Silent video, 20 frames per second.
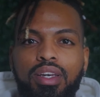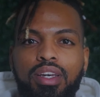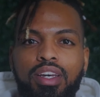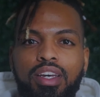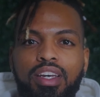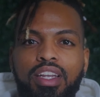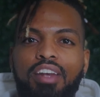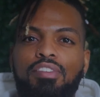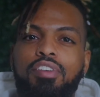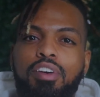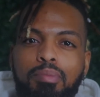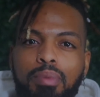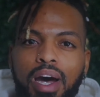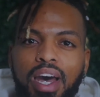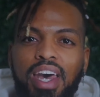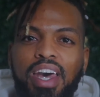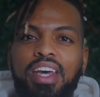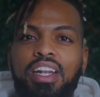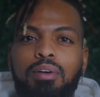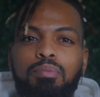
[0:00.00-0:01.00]
And in my
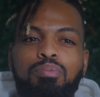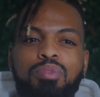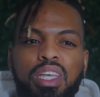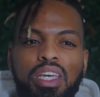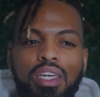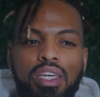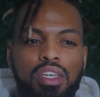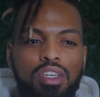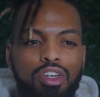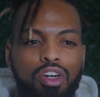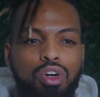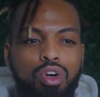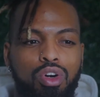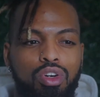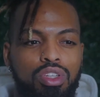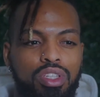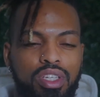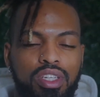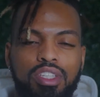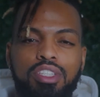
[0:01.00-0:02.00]
head, I'm thinking,
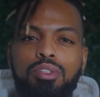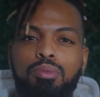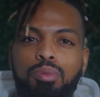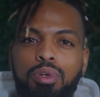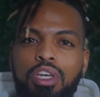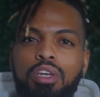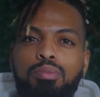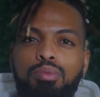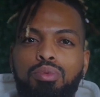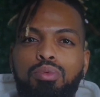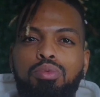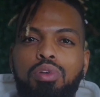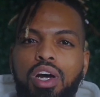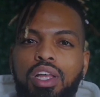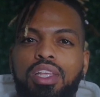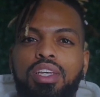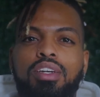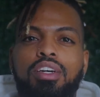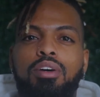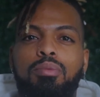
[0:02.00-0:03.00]
yo, these people
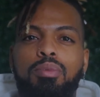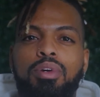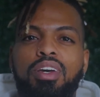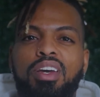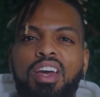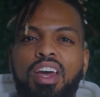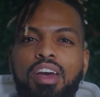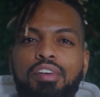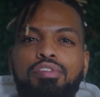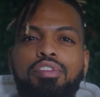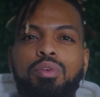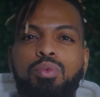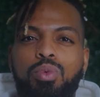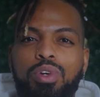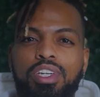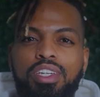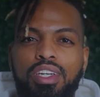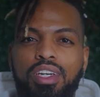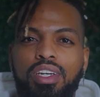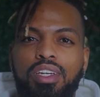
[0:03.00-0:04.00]
probably come here every
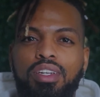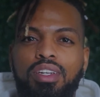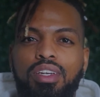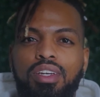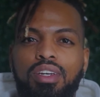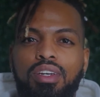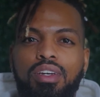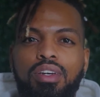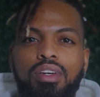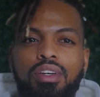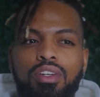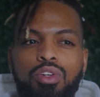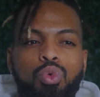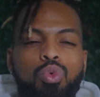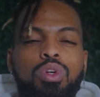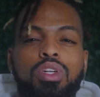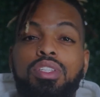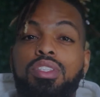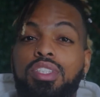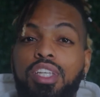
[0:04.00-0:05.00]
weekend
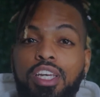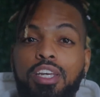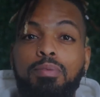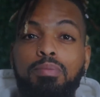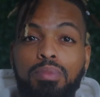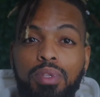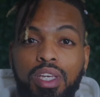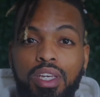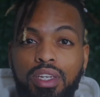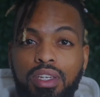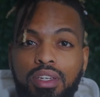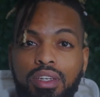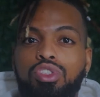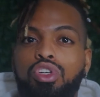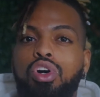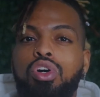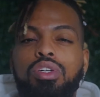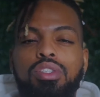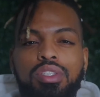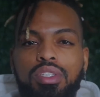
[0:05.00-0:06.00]
doing the same thing,
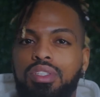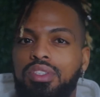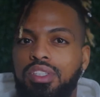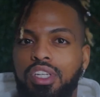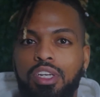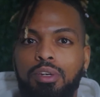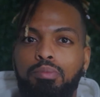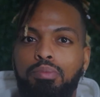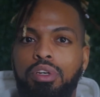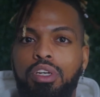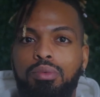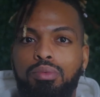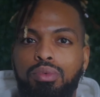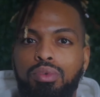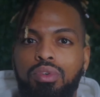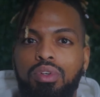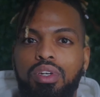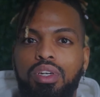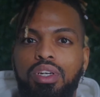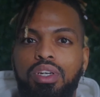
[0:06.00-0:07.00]
talking to the same
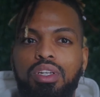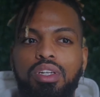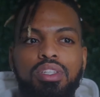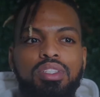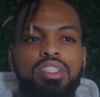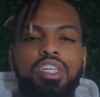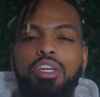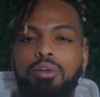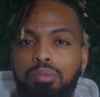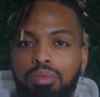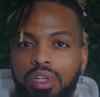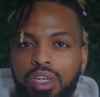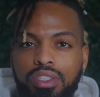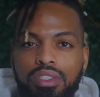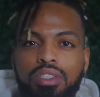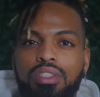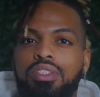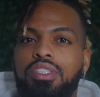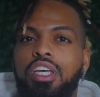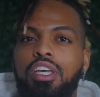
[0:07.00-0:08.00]
people, the same place,
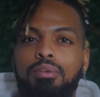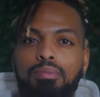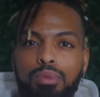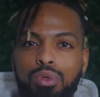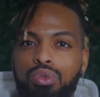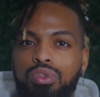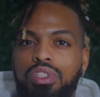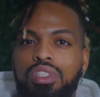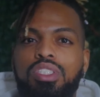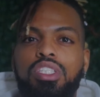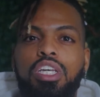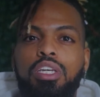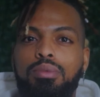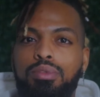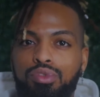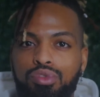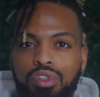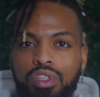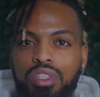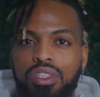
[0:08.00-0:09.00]
the same music, same
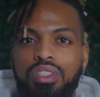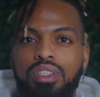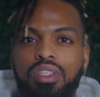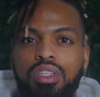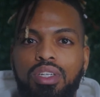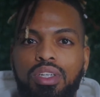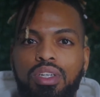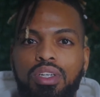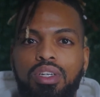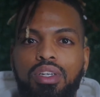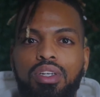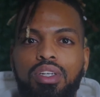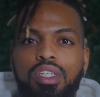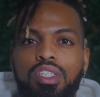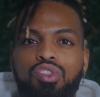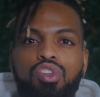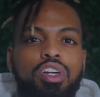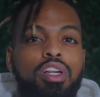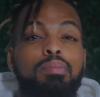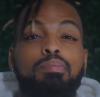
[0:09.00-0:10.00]
drinks,
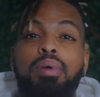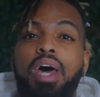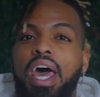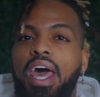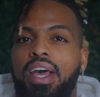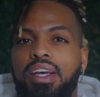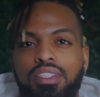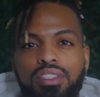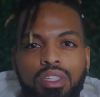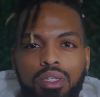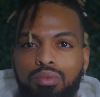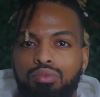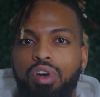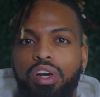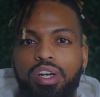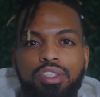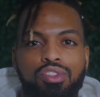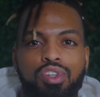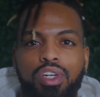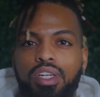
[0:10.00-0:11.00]
trying to bag something,
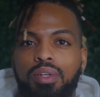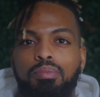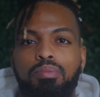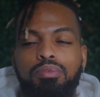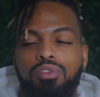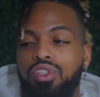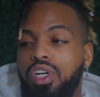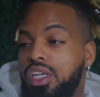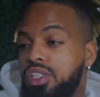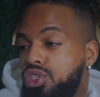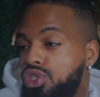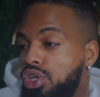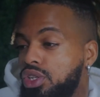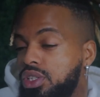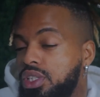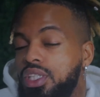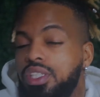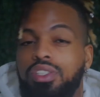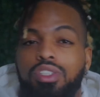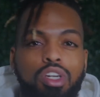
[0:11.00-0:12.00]
right? Trying to talk
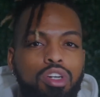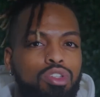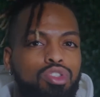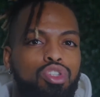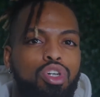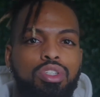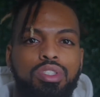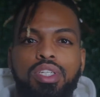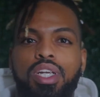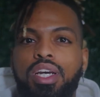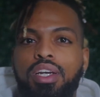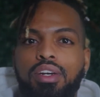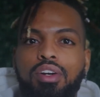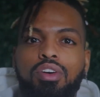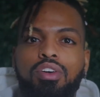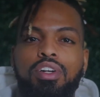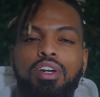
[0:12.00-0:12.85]
to this girl, talk to that girl.